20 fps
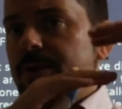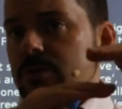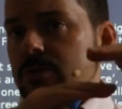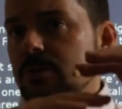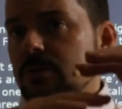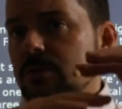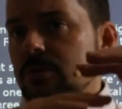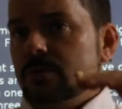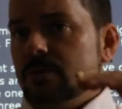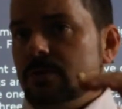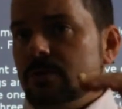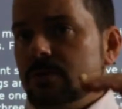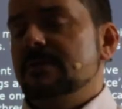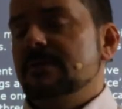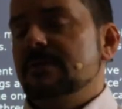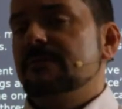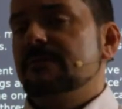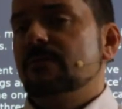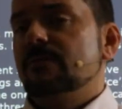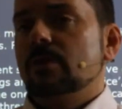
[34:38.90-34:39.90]
2, 3,
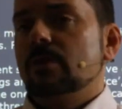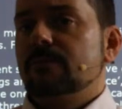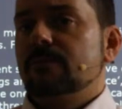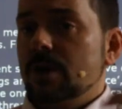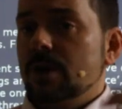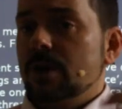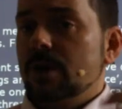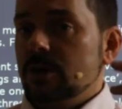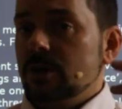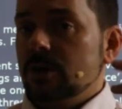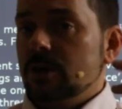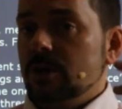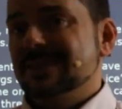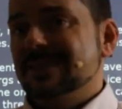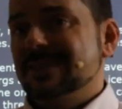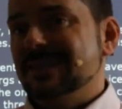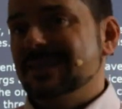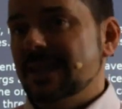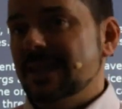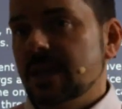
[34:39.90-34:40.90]
4 of what you
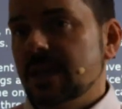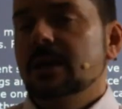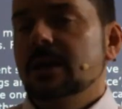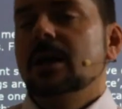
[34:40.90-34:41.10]
see,